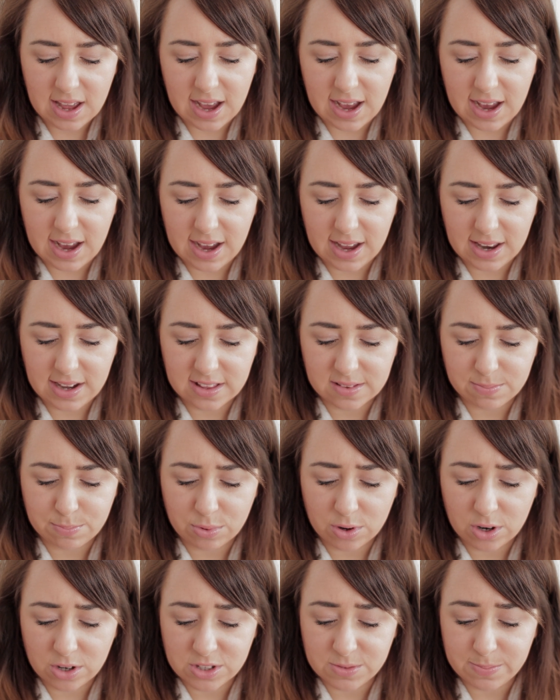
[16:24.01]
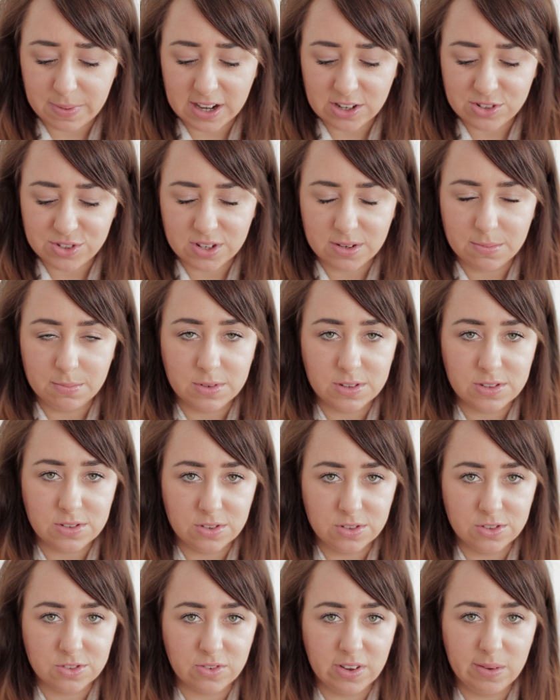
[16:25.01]
And it's broad spectrum
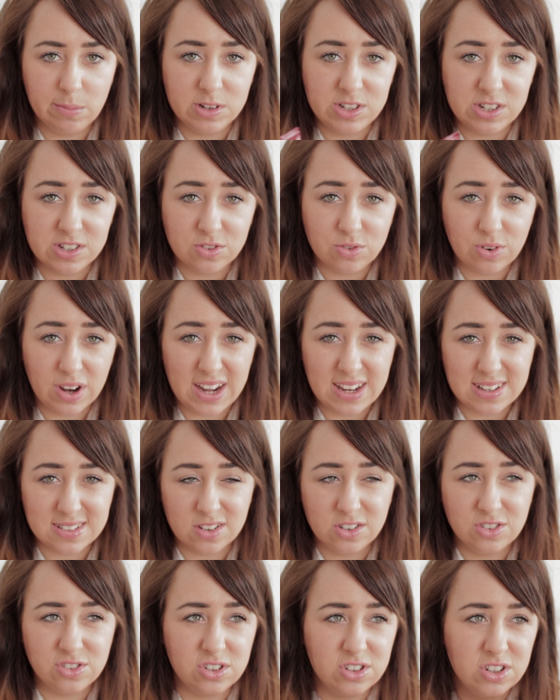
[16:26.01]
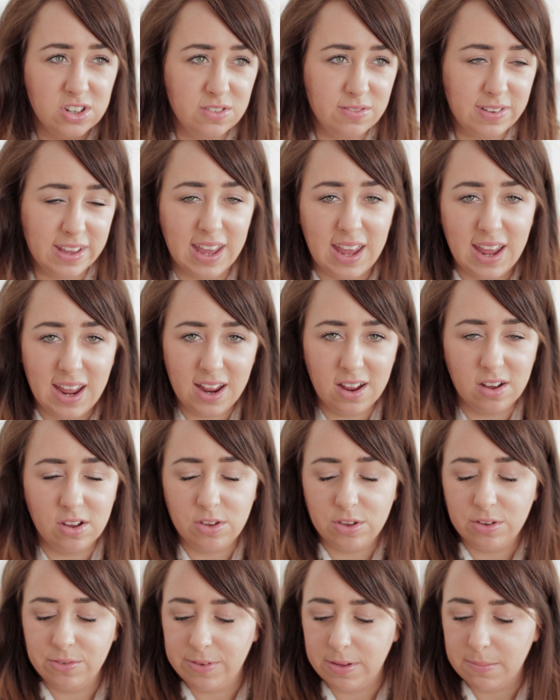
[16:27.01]
sunscreen, which is great. It's not just UVA or
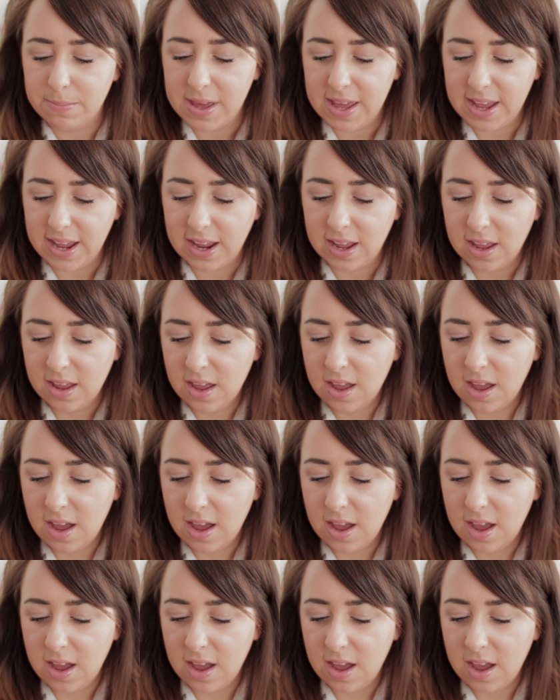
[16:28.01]
UVB,